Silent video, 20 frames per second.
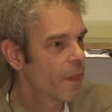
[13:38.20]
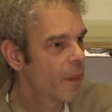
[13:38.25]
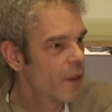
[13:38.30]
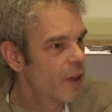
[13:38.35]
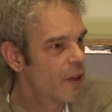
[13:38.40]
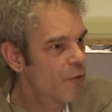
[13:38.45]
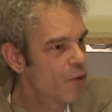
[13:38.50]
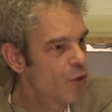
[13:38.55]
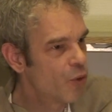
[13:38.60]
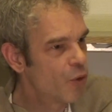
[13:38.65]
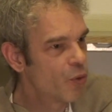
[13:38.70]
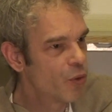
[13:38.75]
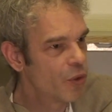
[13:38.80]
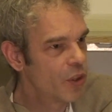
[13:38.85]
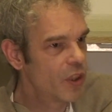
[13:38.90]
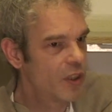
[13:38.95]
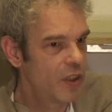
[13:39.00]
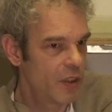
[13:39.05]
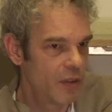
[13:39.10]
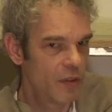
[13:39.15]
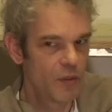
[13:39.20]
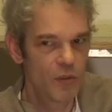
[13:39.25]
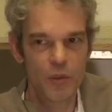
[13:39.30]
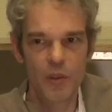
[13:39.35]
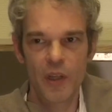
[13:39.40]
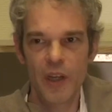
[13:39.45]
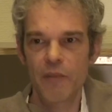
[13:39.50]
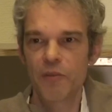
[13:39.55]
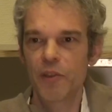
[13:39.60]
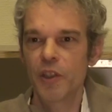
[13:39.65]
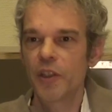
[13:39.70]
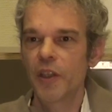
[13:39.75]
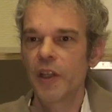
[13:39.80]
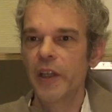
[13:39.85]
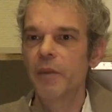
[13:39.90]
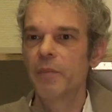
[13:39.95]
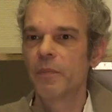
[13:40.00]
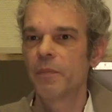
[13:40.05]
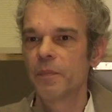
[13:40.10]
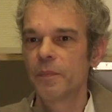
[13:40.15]
if you really do have the
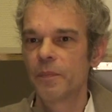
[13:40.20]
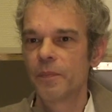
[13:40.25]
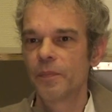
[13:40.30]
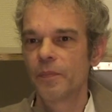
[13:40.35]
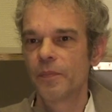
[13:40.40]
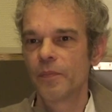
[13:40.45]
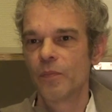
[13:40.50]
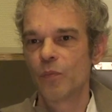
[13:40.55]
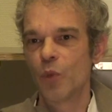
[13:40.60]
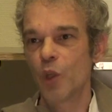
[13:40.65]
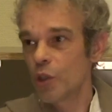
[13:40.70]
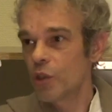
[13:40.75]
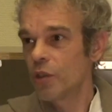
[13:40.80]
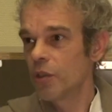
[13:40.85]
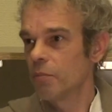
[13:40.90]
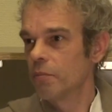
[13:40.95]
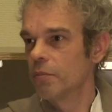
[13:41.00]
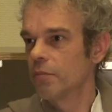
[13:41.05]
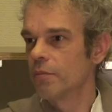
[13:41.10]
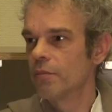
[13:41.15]
time, wash them.